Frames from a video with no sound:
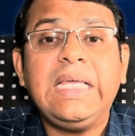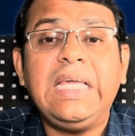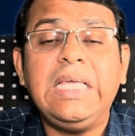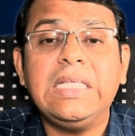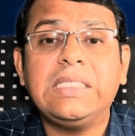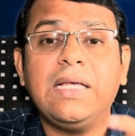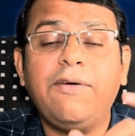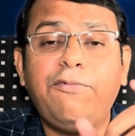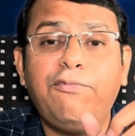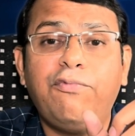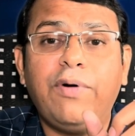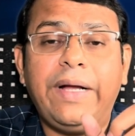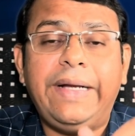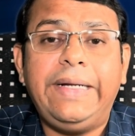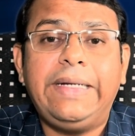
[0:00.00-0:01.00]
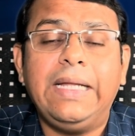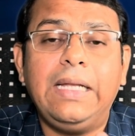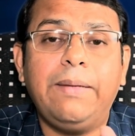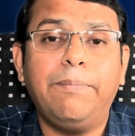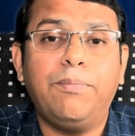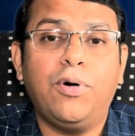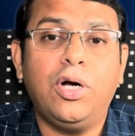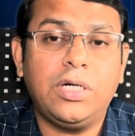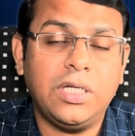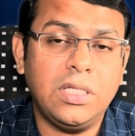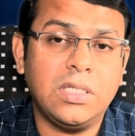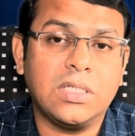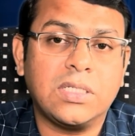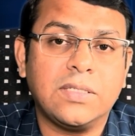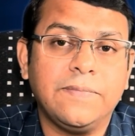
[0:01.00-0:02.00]
is of vital
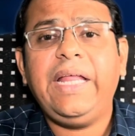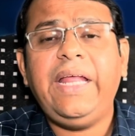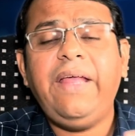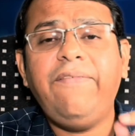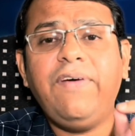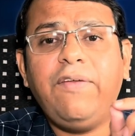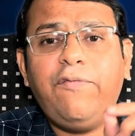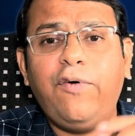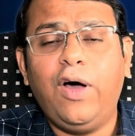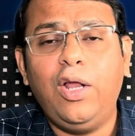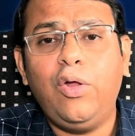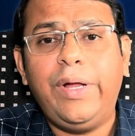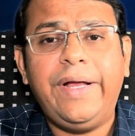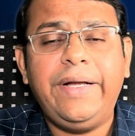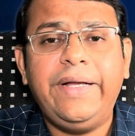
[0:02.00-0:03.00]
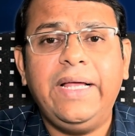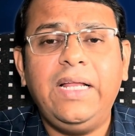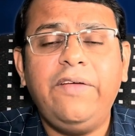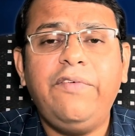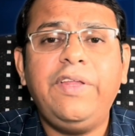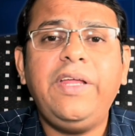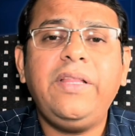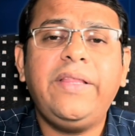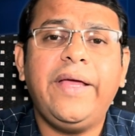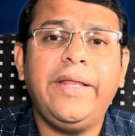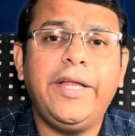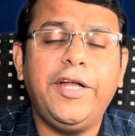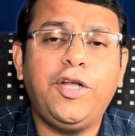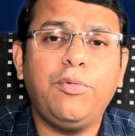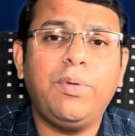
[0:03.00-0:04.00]
importance. Even following delivery they
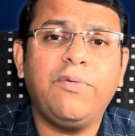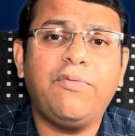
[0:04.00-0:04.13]
need to be